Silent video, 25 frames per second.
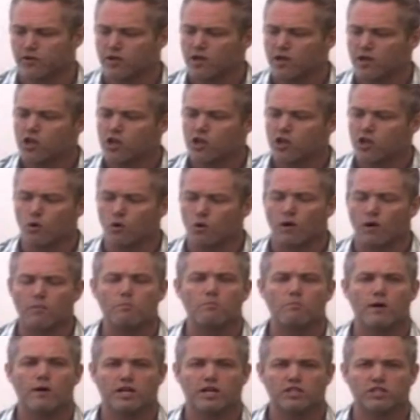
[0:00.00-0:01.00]
You are
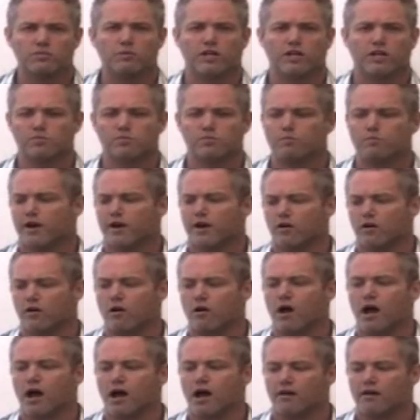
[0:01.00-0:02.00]
much, much better
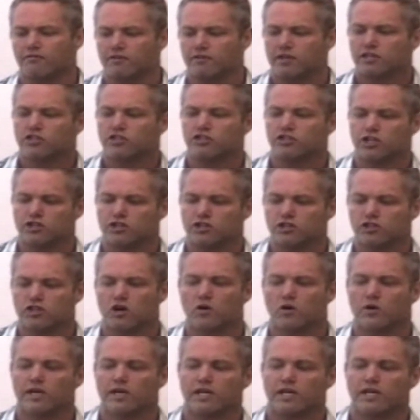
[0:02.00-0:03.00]
off just
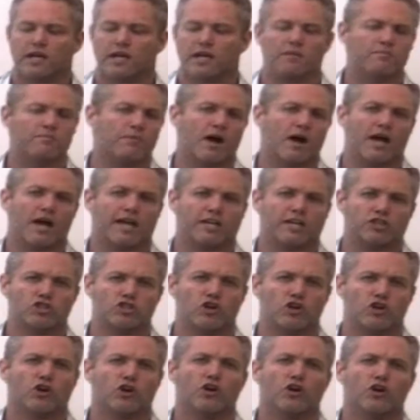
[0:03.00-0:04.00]
going and buying
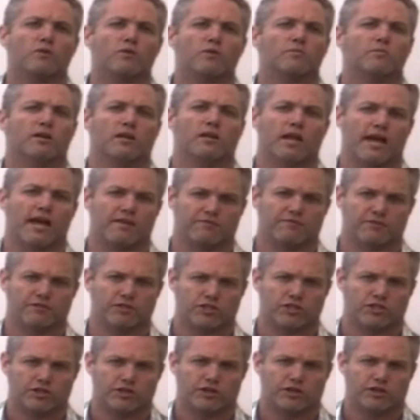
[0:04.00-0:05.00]
term life
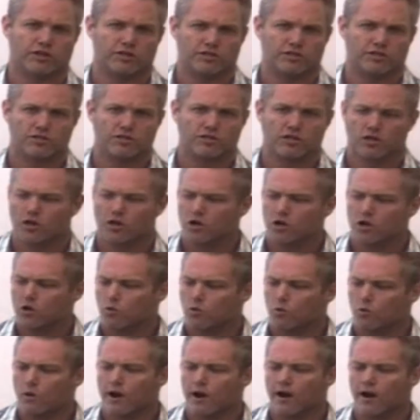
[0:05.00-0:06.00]
insurance,
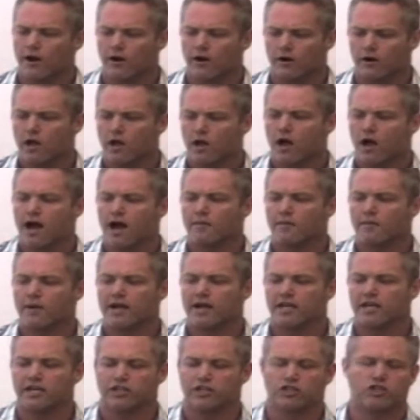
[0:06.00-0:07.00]
where I might
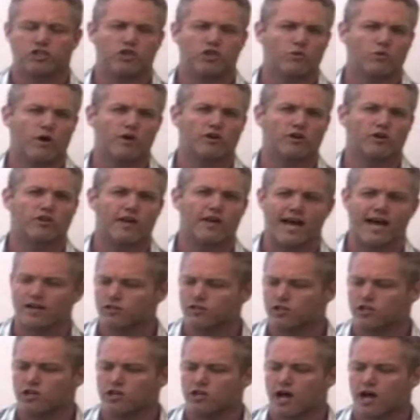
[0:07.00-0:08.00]
get
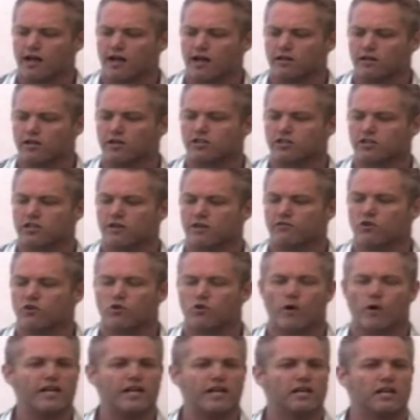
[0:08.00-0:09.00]
$200,000 of
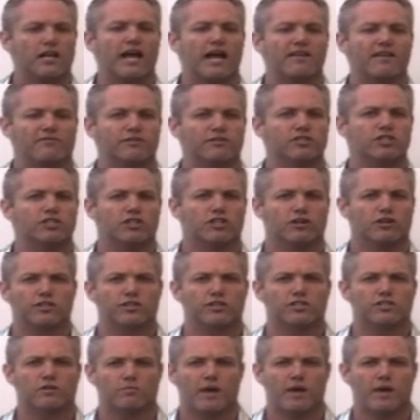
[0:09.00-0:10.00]
credit life
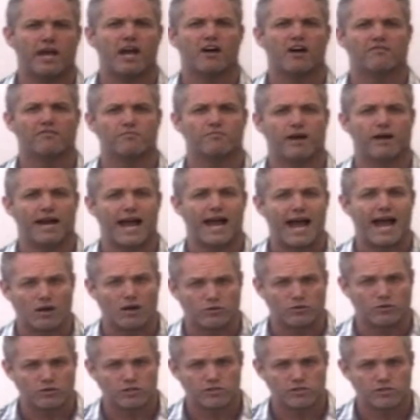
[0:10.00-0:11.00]
insurance to pay off my
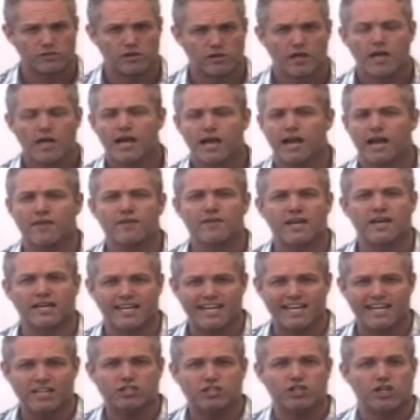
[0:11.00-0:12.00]
house, and then
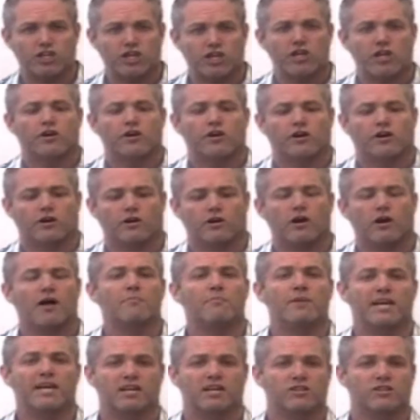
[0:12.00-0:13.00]
each year I'm
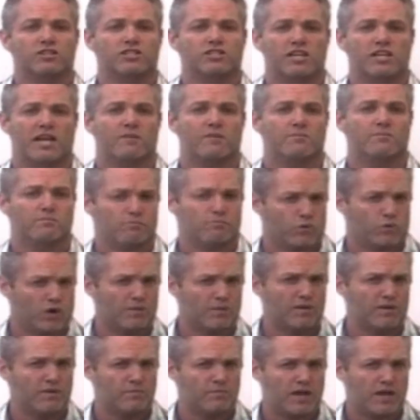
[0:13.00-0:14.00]
making the same
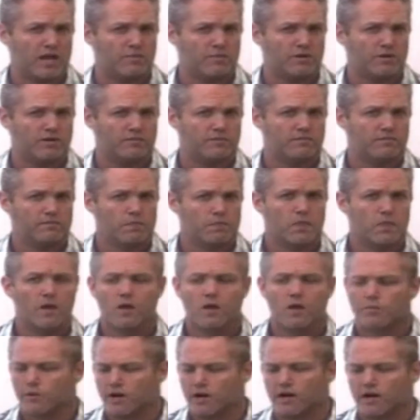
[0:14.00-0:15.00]
premium payment,
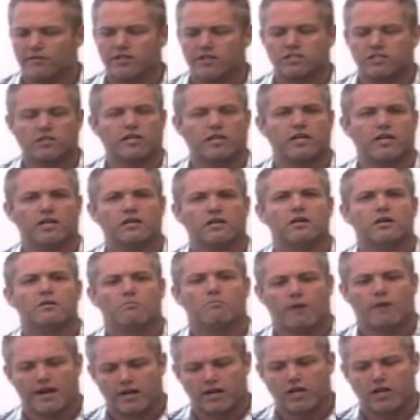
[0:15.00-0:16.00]
but obviously
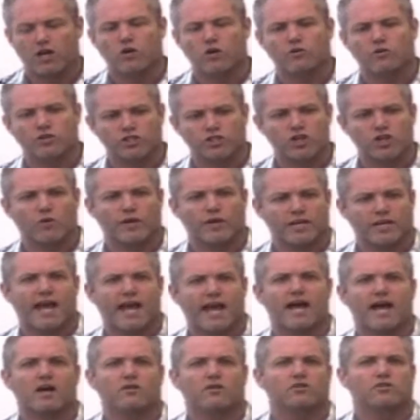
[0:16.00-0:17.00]
my loan is going
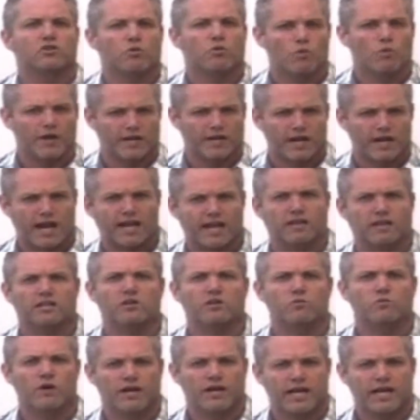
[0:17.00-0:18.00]
down to $190,
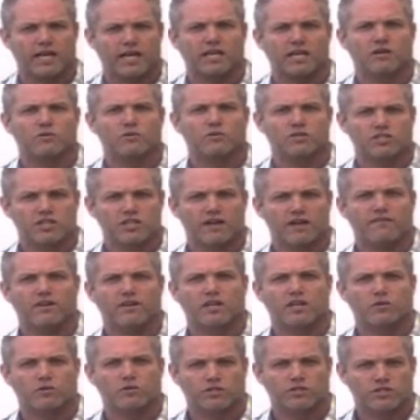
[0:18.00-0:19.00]
$180,
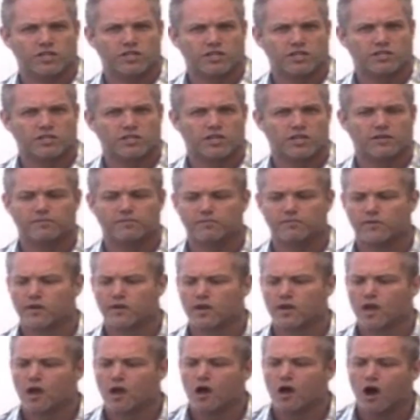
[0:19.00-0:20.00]
$170, $160.
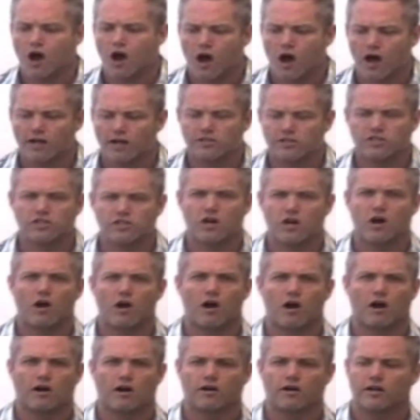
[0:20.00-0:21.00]
Odds
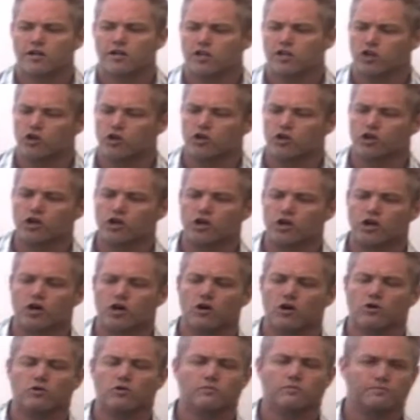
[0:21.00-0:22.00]
are you can
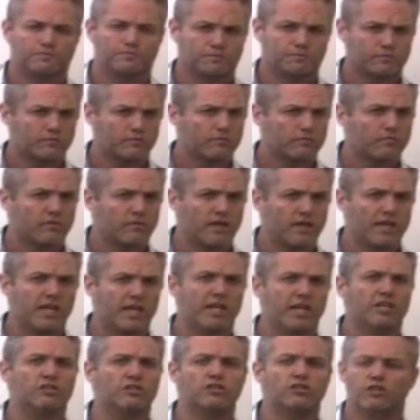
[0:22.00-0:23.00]
go
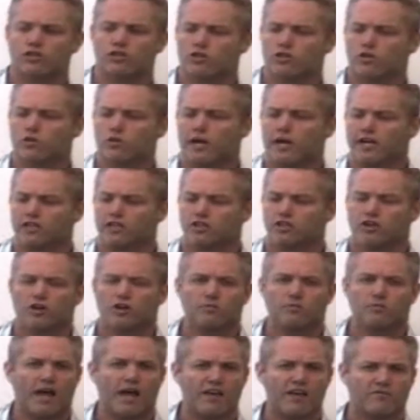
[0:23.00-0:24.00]
into a term
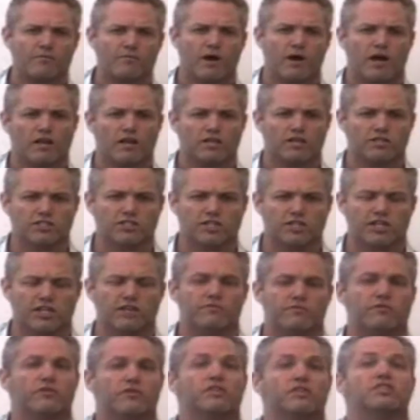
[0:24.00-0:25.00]
life policy
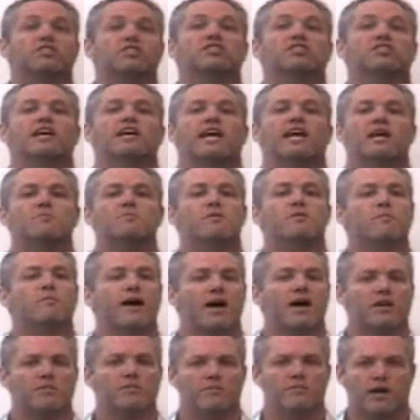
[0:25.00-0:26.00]
for the same
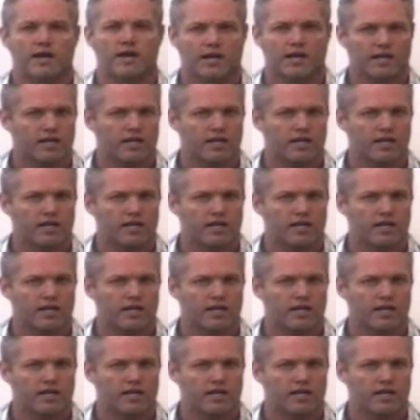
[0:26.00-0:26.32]
amount of money